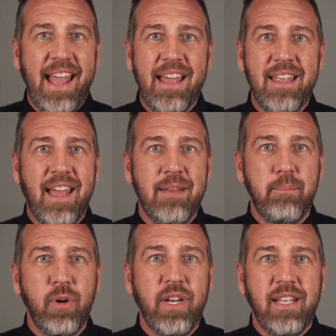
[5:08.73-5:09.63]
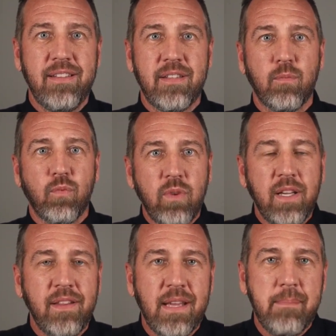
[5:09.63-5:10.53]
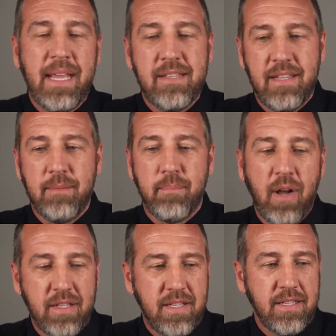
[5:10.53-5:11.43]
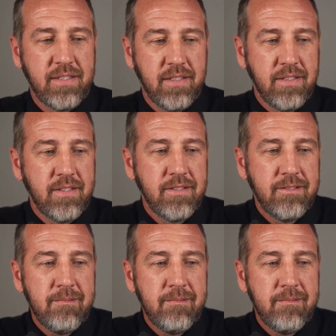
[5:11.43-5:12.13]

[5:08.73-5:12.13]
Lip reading: and putting in some really amazing processes.